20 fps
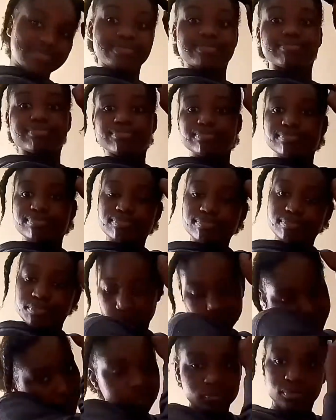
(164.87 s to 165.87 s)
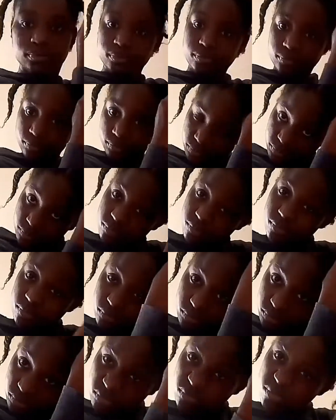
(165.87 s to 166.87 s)
for the front, I ended up splitting
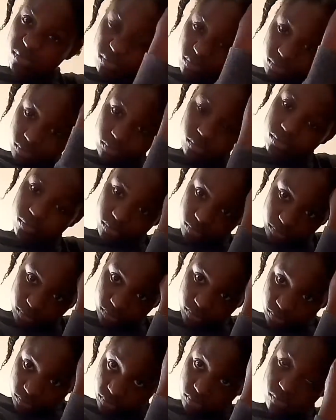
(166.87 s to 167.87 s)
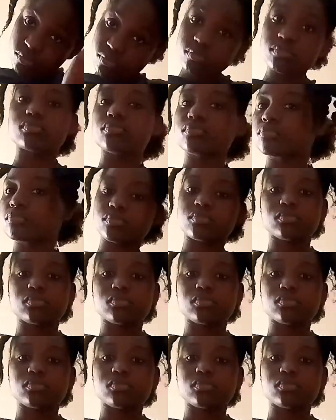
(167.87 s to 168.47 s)
the sections into much